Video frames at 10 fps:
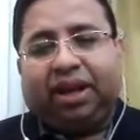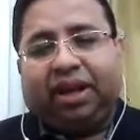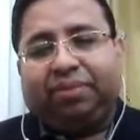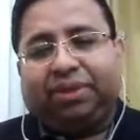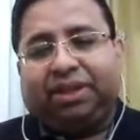
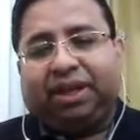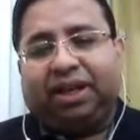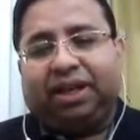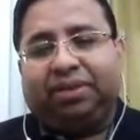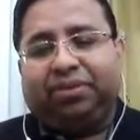
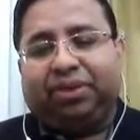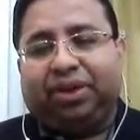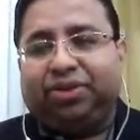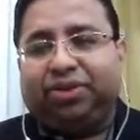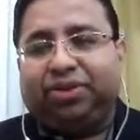Basically,
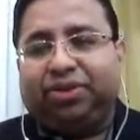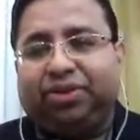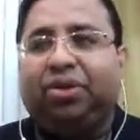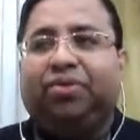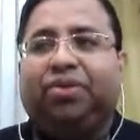we are using
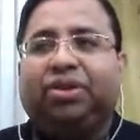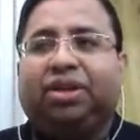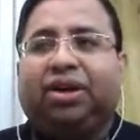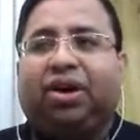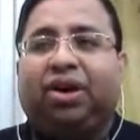the Google
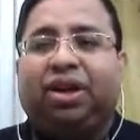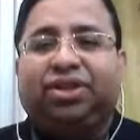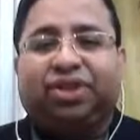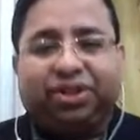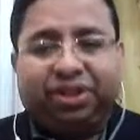for the
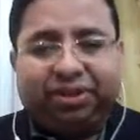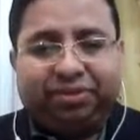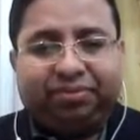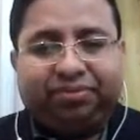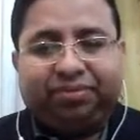online
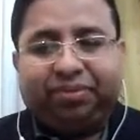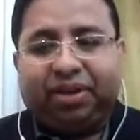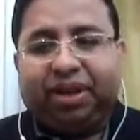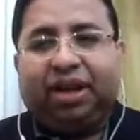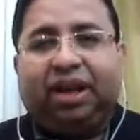searching.
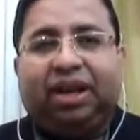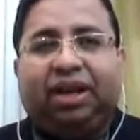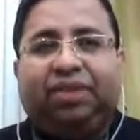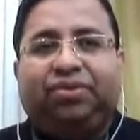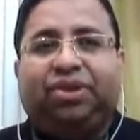
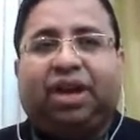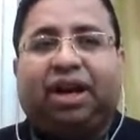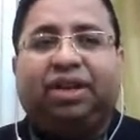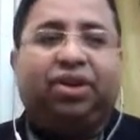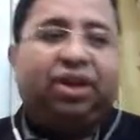If you
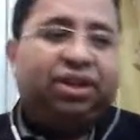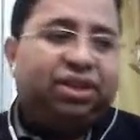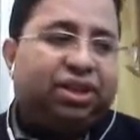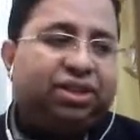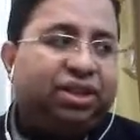target the
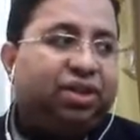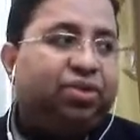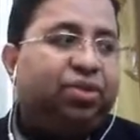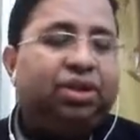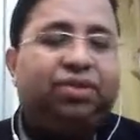online searching, the
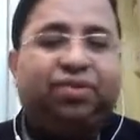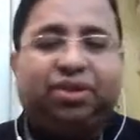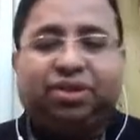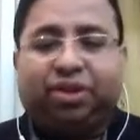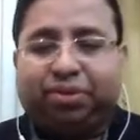Google is the
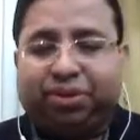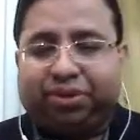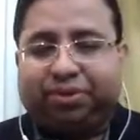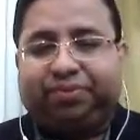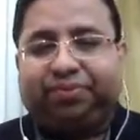first
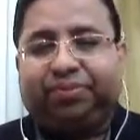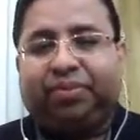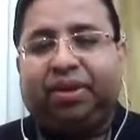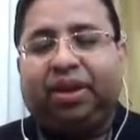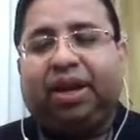option.
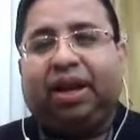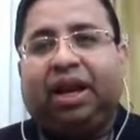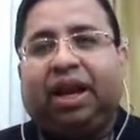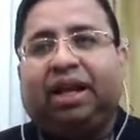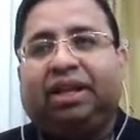
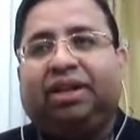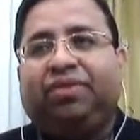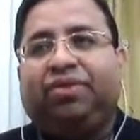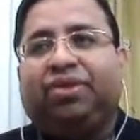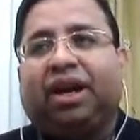
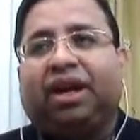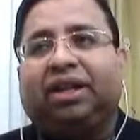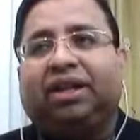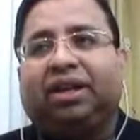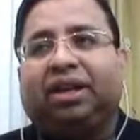And if you
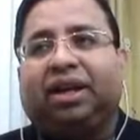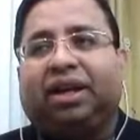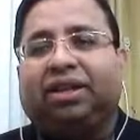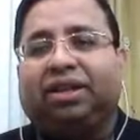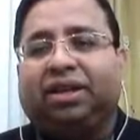target that
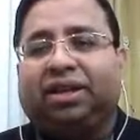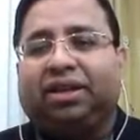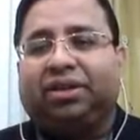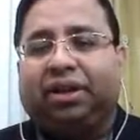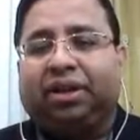
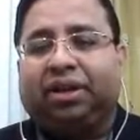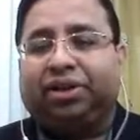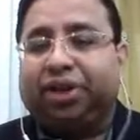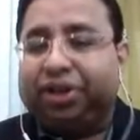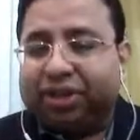other like
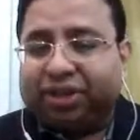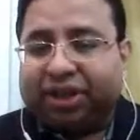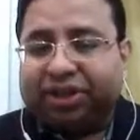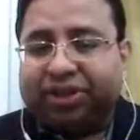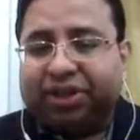the traditional
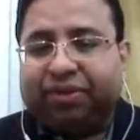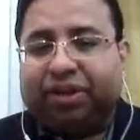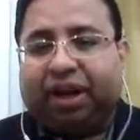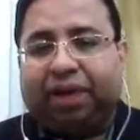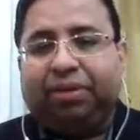searching
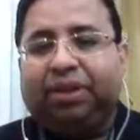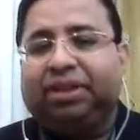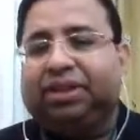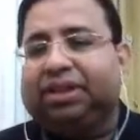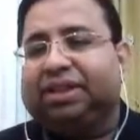for the
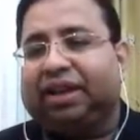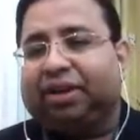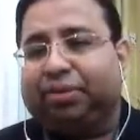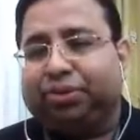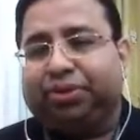library, this is the
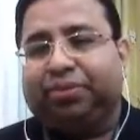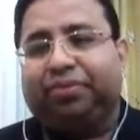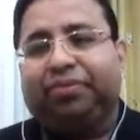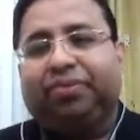second option.